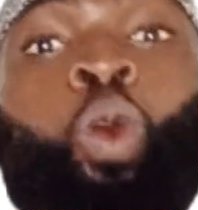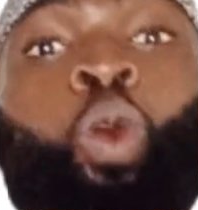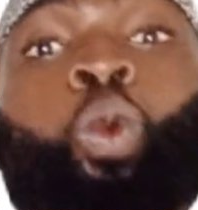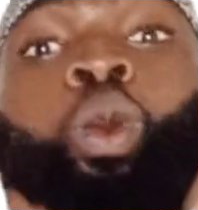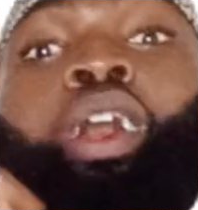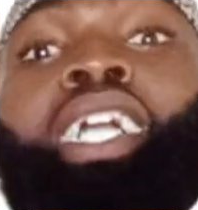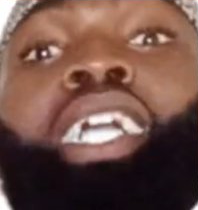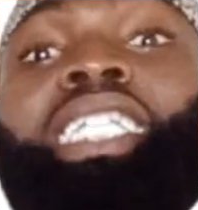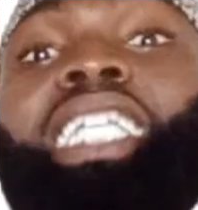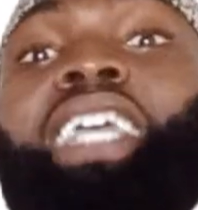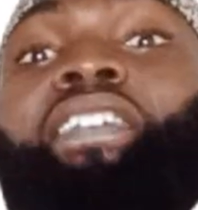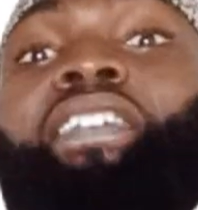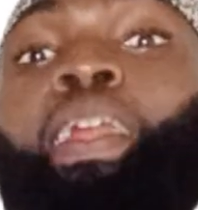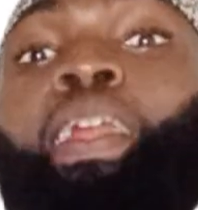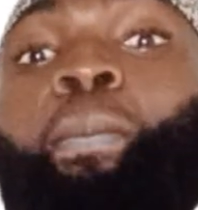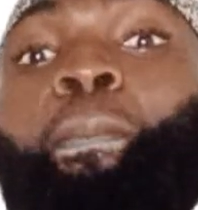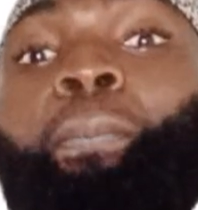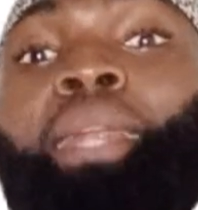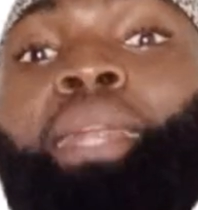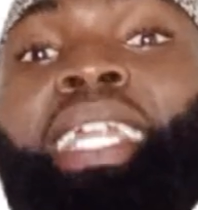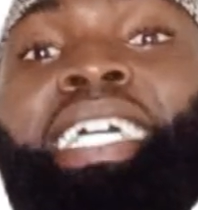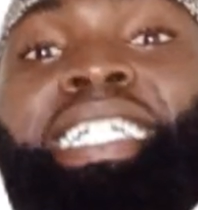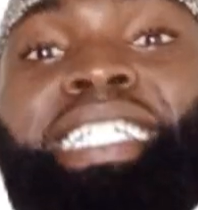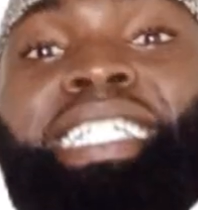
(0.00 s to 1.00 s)
What if
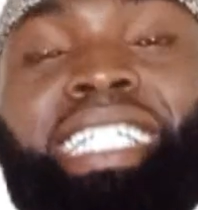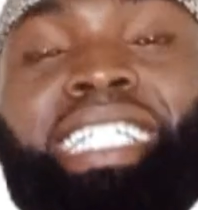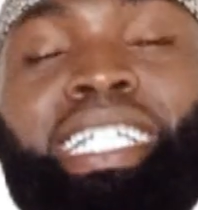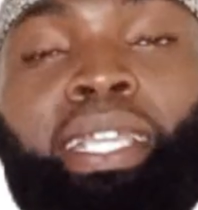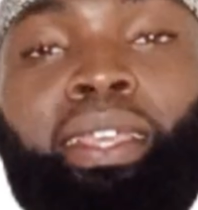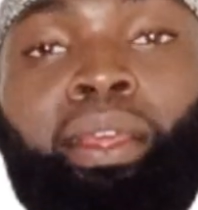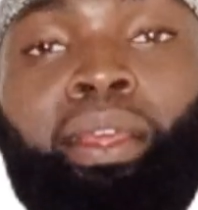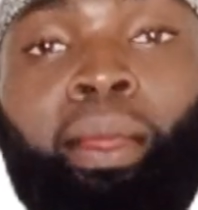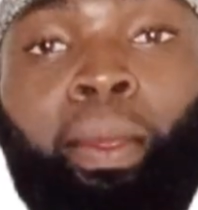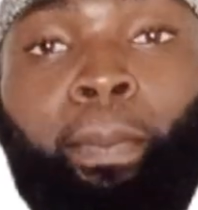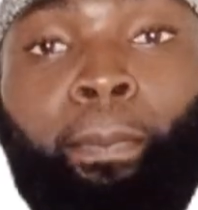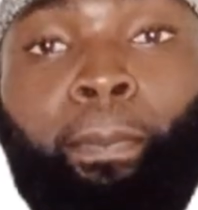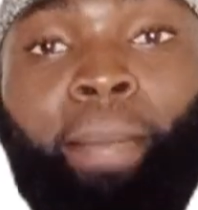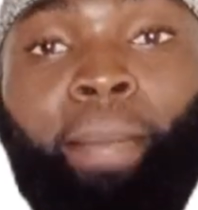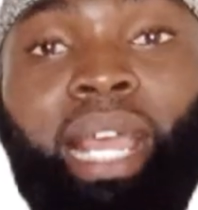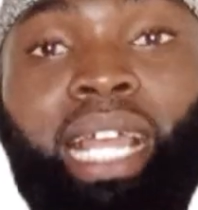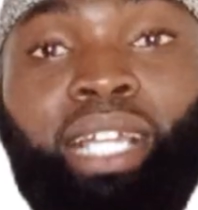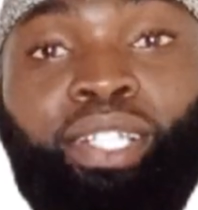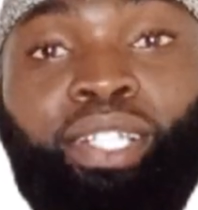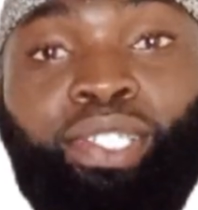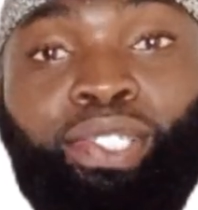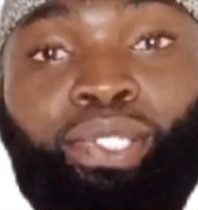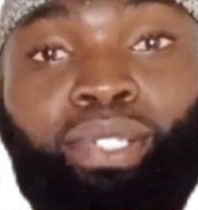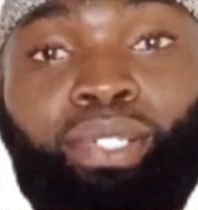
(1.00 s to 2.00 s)
the plenty
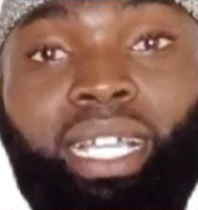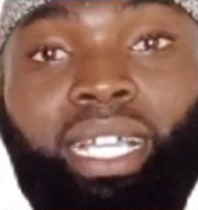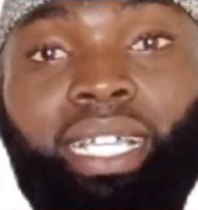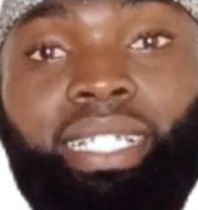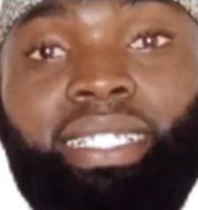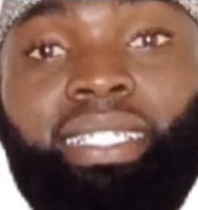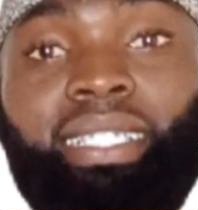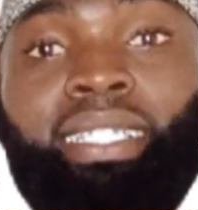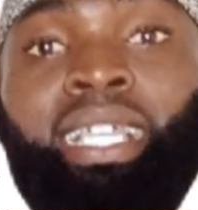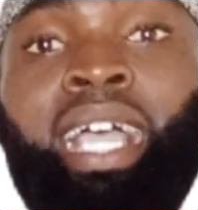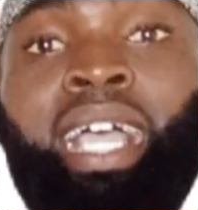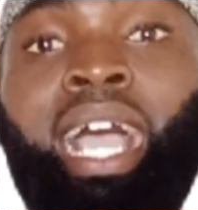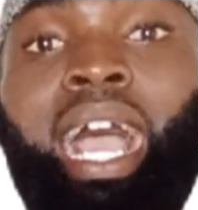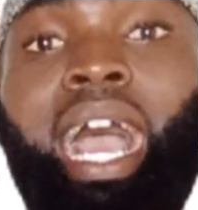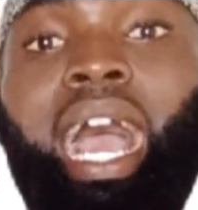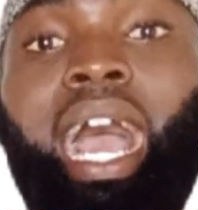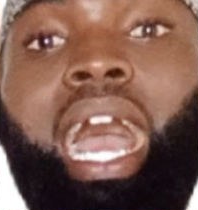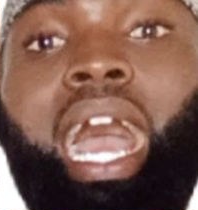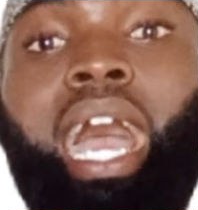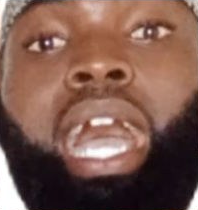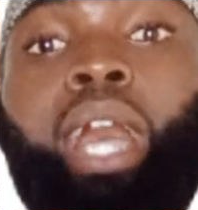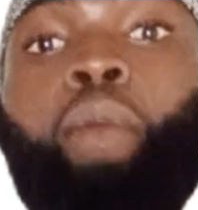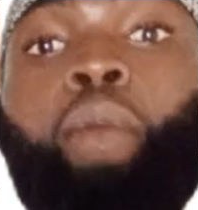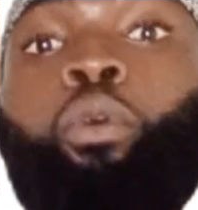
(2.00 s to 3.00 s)
male students
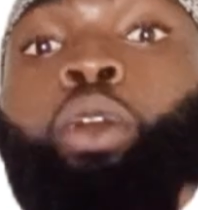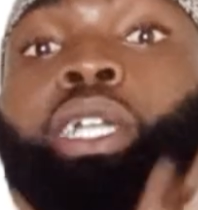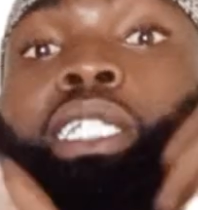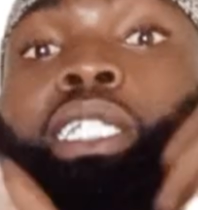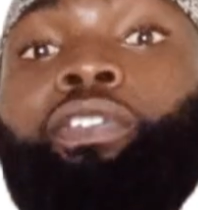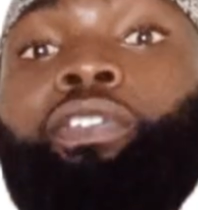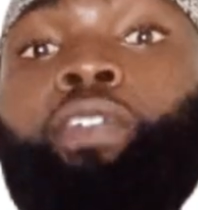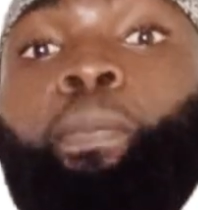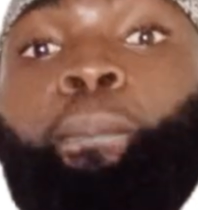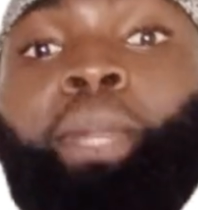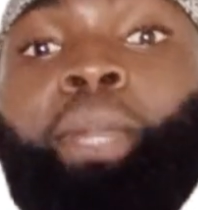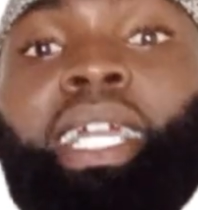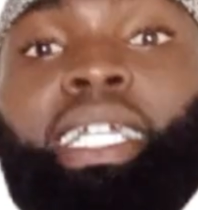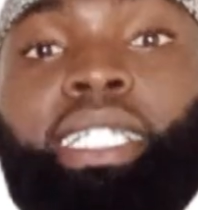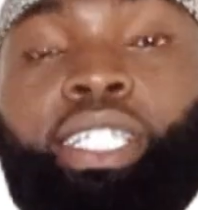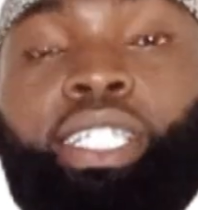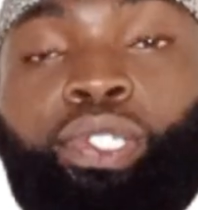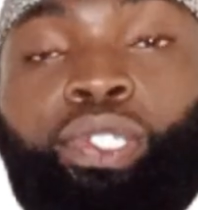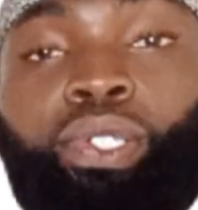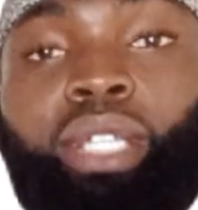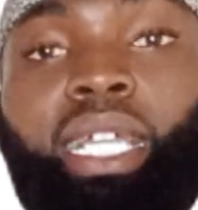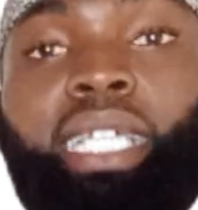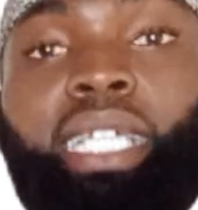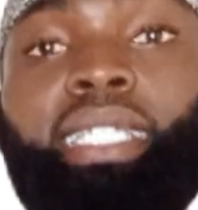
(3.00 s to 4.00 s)
are, what if the
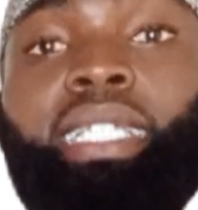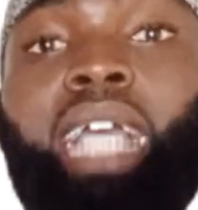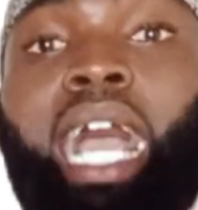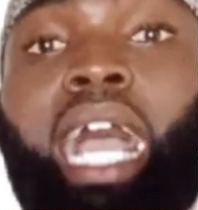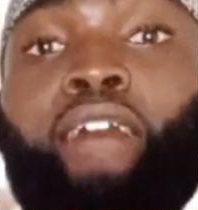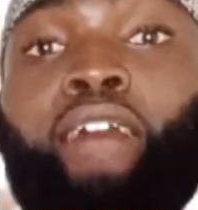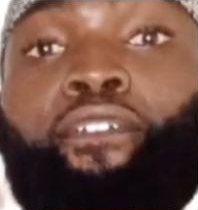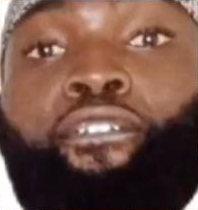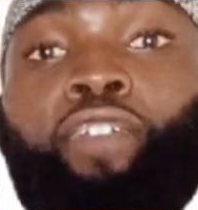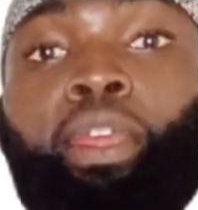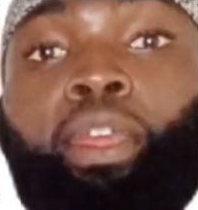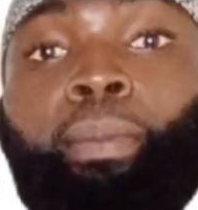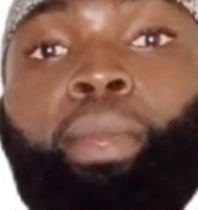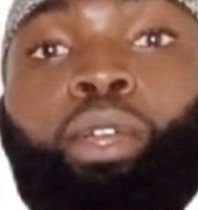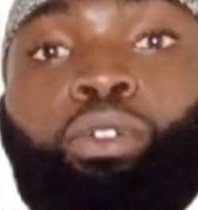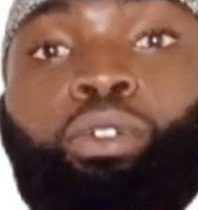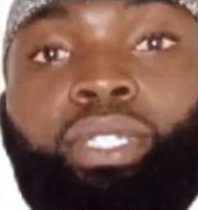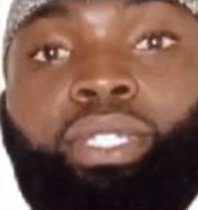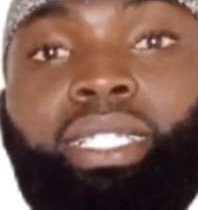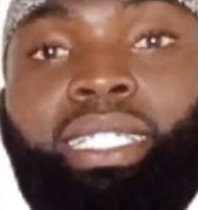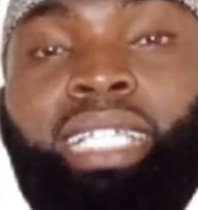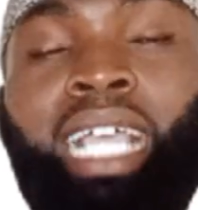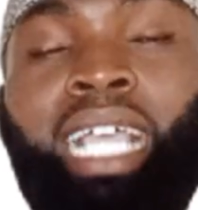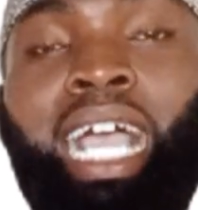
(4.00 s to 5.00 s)
plenty students are
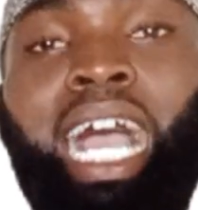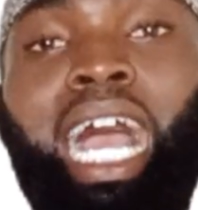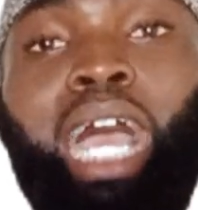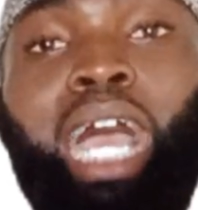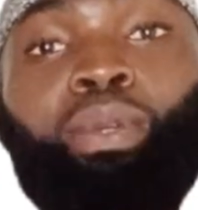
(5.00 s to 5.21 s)
females?